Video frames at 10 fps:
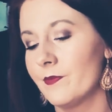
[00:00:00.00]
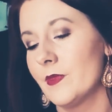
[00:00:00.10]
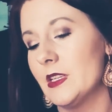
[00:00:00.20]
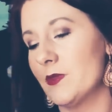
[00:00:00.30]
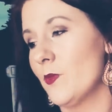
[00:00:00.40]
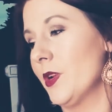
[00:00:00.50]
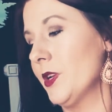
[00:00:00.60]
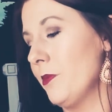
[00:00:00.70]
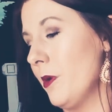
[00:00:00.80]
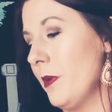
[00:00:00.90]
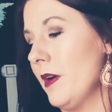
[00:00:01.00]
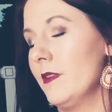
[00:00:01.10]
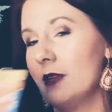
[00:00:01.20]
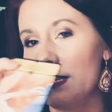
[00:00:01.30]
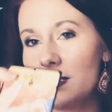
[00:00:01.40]
This one wanted to pop out.
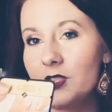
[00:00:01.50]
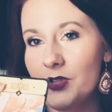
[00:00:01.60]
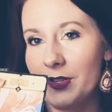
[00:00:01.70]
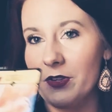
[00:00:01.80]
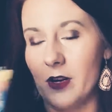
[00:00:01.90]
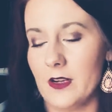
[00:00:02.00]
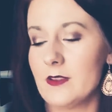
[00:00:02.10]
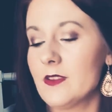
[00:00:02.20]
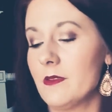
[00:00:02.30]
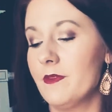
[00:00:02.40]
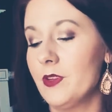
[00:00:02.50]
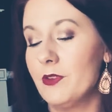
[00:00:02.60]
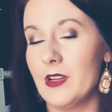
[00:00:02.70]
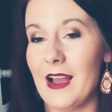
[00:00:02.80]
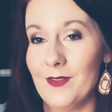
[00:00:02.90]
It's the Strength card. So some of you
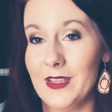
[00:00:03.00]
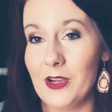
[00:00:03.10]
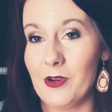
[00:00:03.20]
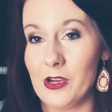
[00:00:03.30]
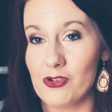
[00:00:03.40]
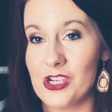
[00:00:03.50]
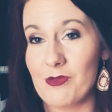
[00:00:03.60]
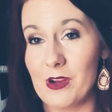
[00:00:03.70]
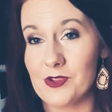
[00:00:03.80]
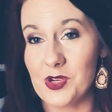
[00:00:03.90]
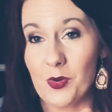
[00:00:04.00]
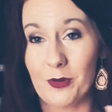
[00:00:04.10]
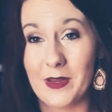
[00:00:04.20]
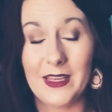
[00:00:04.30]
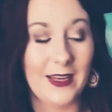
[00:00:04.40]
could have Leo energy around you or
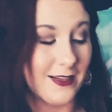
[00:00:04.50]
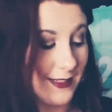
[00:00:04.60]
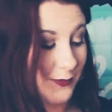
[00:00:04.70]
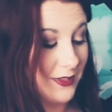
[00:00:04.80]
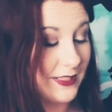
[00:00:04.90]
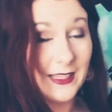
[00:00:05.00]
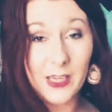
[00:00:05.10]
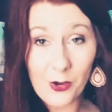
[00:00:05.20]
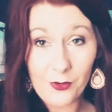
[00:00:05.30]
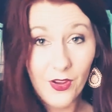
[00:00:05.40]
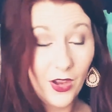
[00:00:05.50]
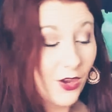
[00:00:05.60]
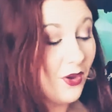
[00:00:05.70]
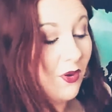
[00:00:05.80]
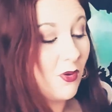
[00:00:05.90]
be connecting with the Leo
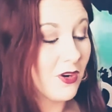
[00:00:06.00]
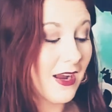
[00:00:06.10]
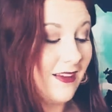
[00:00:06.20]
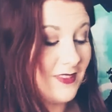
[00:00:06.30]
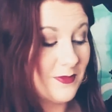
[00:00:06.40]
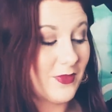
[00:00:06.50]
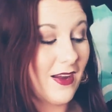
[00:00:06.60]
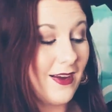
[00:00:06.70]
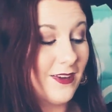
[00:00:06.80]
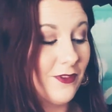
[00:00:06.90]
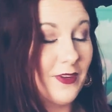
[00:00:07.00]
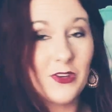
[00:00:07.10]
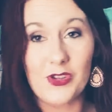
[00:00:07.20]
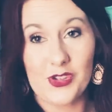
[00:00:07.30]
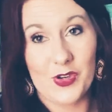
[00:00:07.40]
or have some kind of
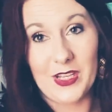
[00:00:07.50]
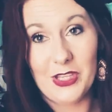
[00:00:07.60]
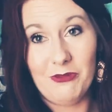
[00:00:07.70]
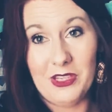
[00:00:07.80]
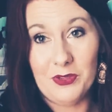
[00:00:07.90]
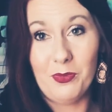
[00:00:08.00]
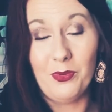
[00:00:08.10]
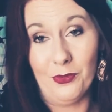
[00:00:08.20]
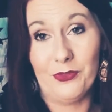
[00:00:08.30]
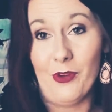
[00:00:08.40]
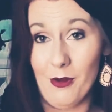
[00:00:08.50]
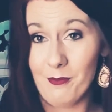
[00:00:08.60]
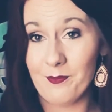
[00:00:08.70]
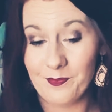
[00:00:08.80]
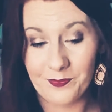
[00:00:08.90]
inner strength you need to pull
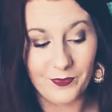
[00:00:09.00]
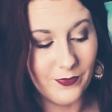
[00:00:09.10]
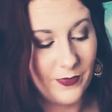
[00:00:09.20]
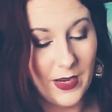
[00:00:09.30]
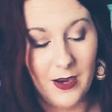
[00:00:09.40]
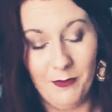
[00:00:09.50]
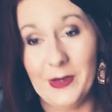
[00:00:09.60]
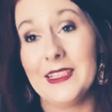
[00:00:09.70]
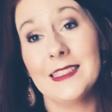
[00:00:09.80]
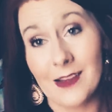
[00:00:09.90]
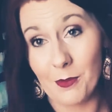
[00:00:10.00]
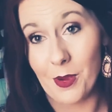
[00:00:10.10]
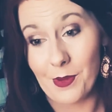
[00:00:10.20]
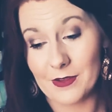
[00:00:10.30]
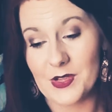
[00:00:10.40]
from. But it did not
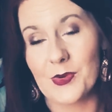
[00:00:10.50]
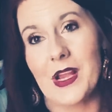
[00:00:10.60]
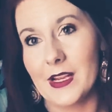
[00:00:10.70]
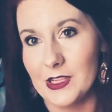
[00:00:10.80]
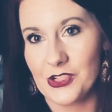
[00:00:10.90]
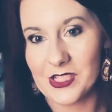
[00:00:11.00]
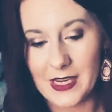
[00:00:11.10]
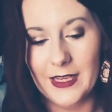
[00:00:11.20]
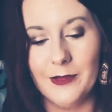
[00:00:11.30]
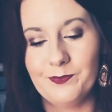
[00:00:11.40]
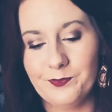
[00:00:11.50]
pop out, so we're not going to just take it.